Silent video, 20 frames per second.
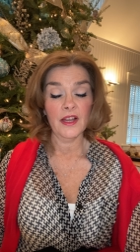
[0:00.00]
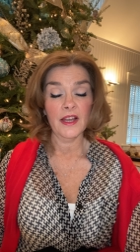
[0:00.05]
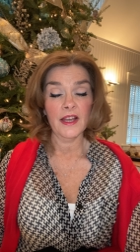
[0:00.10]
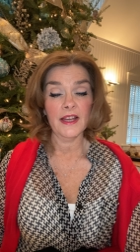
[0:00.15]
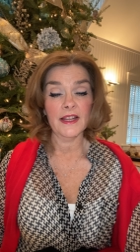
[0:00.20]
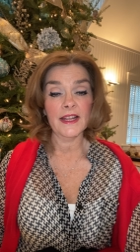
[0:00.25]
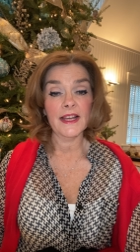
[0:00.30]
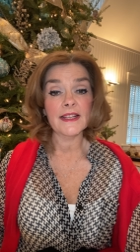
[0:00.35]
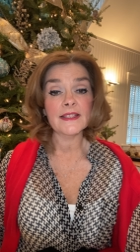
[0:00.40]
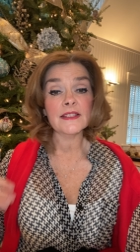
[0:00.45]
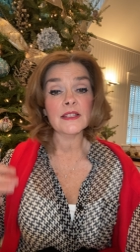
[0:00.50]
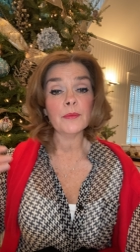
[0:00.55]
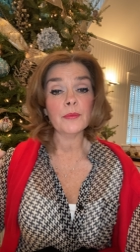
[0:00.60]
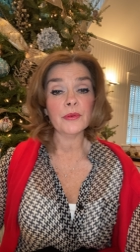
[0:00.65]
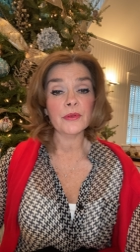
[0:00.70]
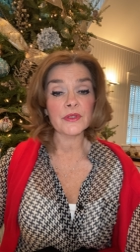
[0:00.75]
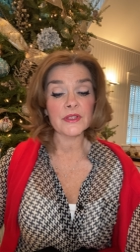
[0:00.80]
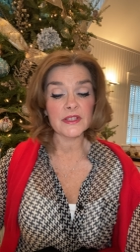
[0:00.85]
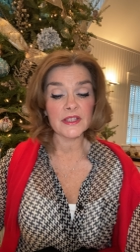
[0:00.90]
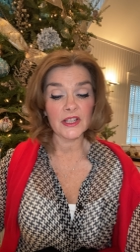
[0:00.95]
And as the
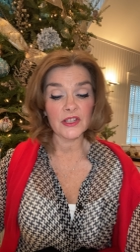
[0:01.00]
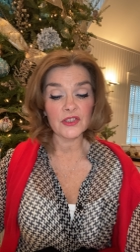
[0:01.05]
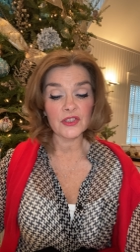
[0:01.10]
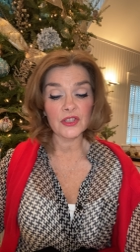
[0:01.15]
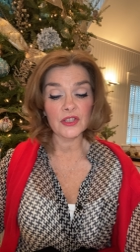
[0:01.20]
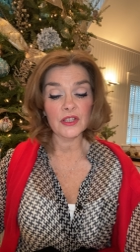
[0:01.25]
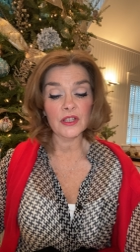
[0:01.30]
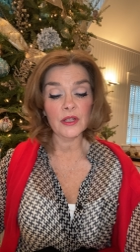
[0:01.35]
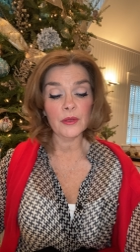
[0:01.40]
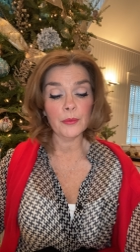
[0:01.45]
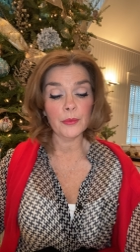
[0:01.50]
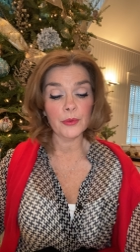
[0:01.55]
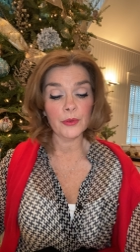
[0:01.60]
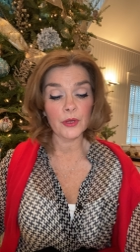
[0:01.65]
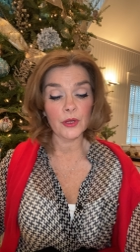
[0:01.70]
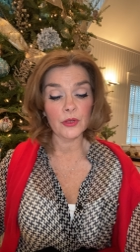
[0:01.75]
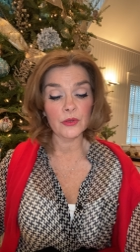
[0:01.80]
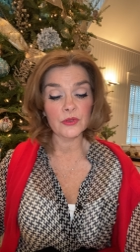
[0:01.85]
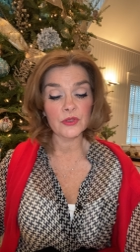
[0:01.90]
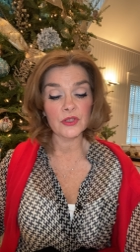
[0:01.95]
procession
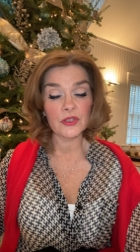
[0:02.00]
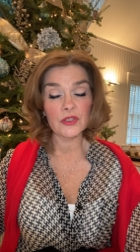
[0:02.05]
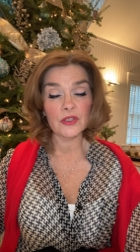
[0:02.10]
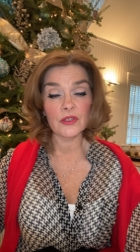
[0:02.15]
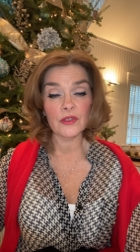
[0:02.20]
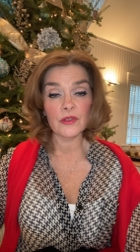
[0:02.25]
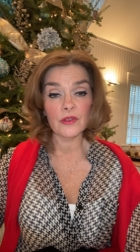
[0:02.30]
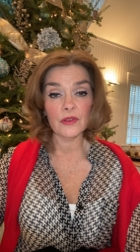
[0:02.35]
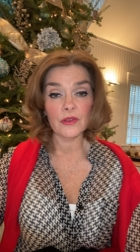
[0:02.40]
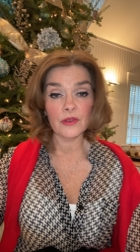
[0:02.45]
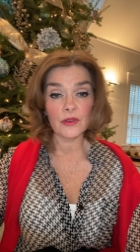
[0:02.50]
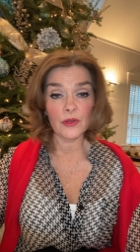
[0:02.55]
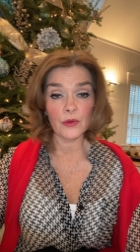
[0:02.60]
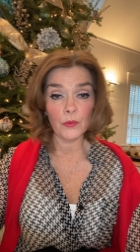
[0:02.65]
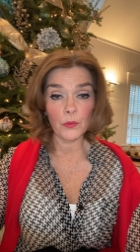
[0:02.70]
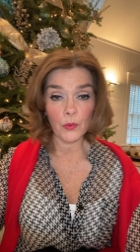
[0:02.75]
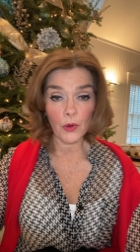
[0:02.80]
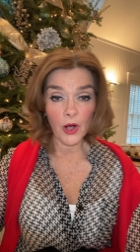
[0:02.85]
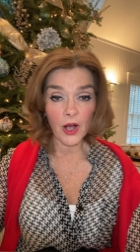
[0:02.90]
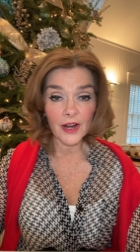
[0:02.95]
approached the
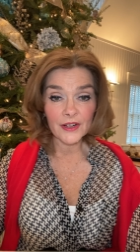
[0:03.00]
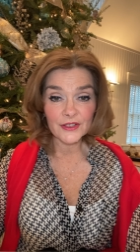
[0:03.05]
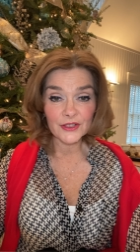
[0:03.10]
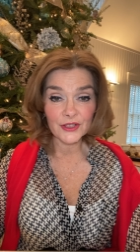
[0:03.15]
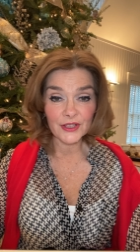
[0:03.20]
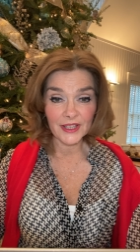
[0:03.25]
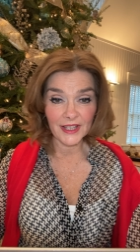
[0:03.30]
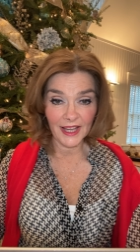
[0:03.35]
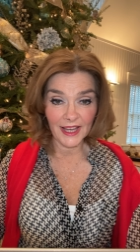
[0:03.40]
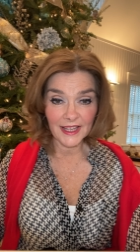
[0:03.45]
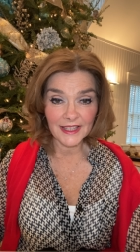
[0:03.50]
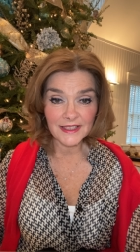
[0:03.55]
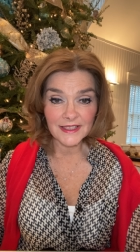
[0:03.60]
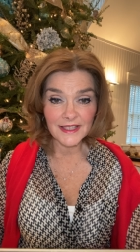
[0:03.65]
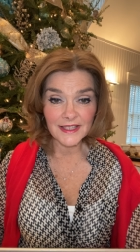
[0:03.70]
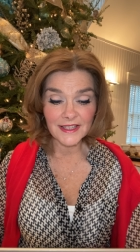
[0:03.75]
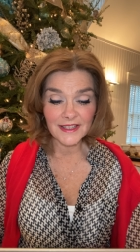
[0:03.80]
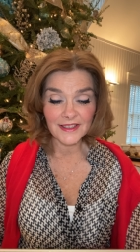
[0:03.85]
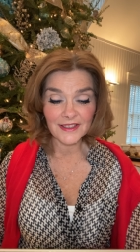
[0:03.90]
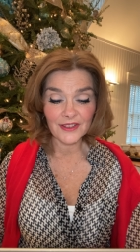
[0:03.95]
water
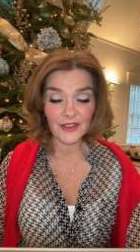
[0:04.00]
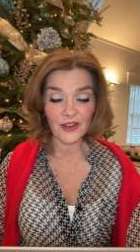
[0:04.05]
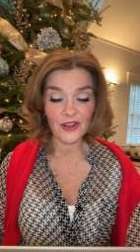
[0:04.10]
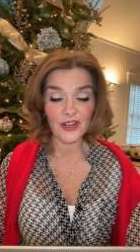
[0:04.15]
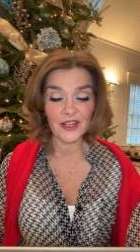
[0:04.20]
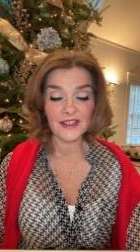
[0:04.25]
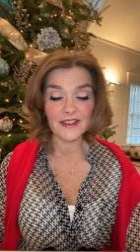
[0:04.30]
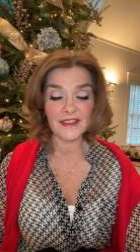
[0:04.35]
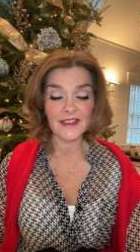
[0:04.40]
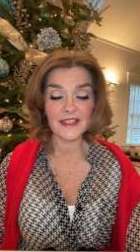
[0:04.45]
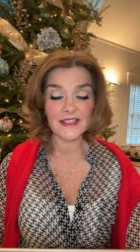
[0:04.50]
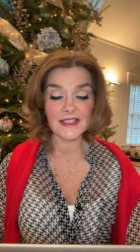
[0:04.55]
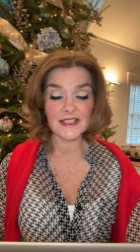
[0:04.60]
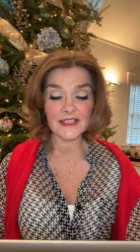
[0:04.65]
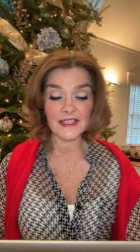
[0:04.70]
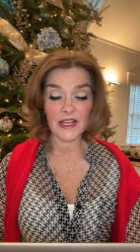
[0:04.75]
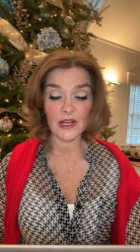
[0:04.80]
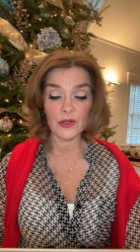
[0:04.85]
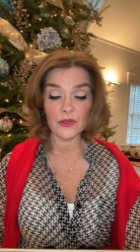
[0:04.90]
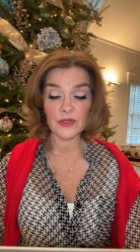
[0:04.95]
gate on the
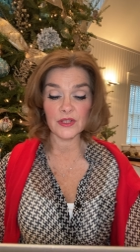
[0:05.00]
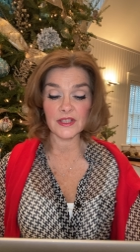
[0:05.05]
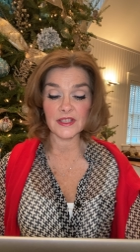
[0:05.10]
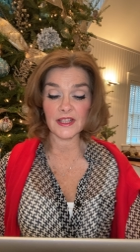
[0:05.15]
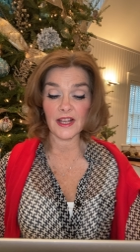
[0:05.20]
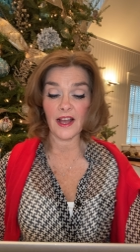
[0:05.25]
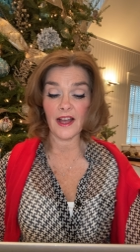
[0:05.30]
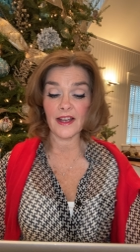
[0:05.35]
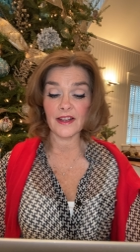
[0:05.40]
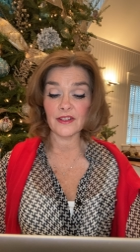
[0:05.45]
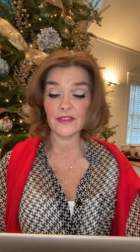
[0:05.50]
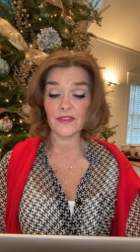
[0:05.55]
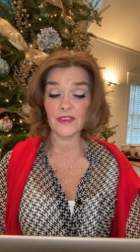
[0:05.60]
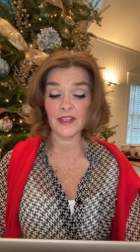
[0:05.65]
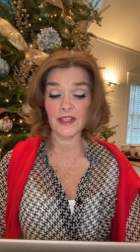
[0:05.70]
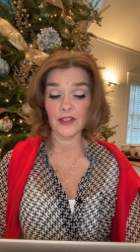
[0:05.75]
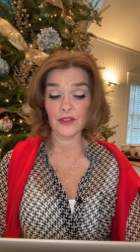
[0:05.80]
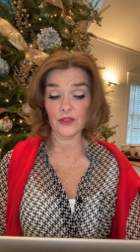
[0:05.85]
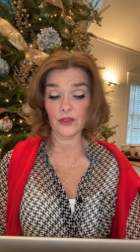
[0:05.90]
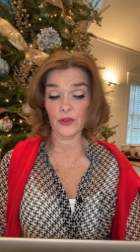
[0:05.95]
south side of
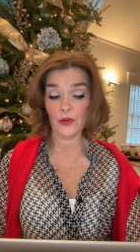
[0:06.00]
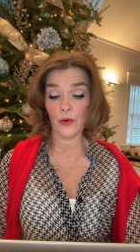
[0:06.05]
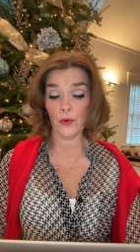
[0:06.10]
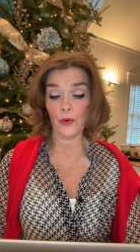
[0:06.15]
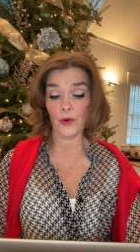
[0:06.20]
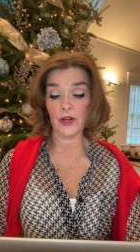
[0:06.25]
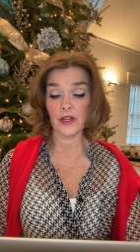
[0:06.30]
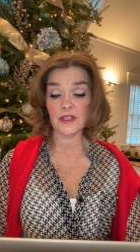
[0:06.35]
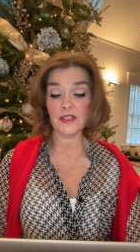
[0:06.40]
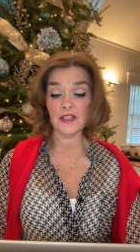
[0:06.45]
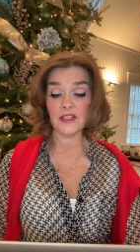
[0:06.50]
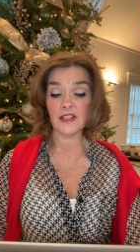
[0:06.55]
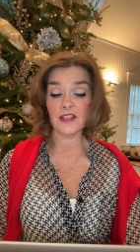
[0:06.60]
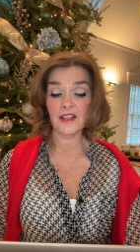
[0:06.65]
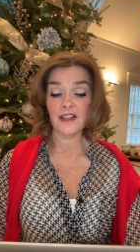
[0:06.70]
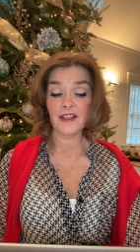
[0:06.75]
the inner court,